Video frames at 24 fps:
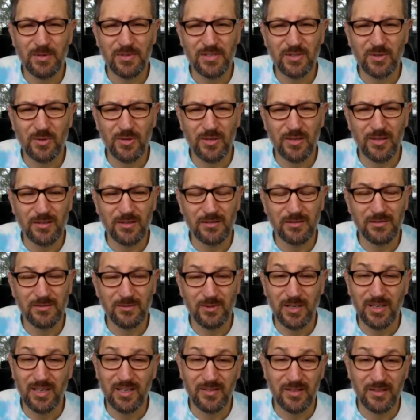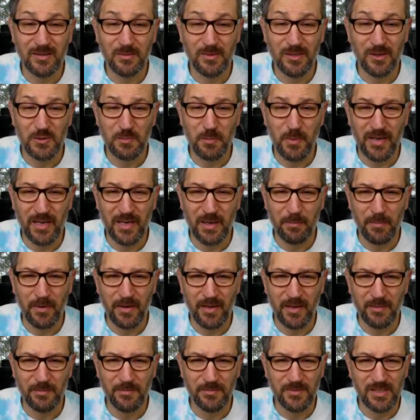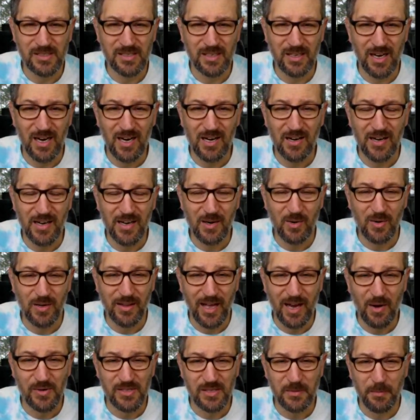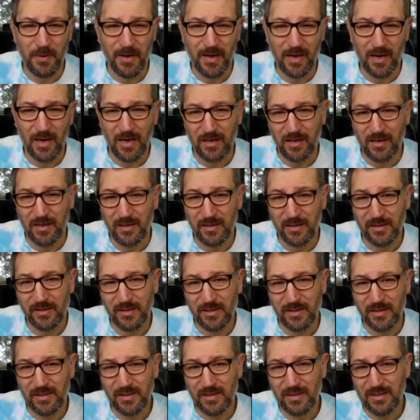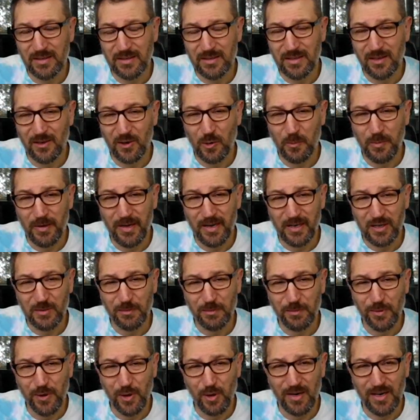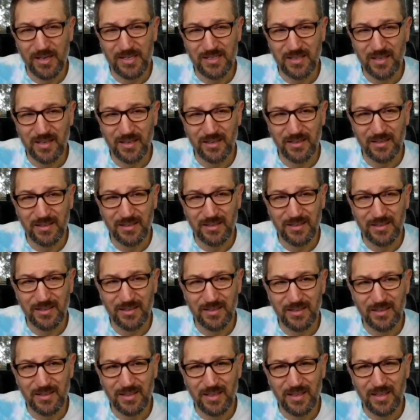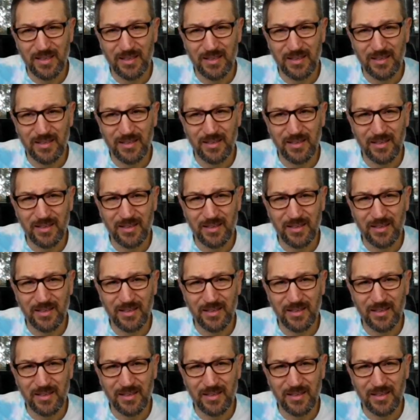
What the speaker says: corner. Whatever. There's Bam Bam. He's like, all right, well, that was a bad idea. I'll go back to pro wrestling and,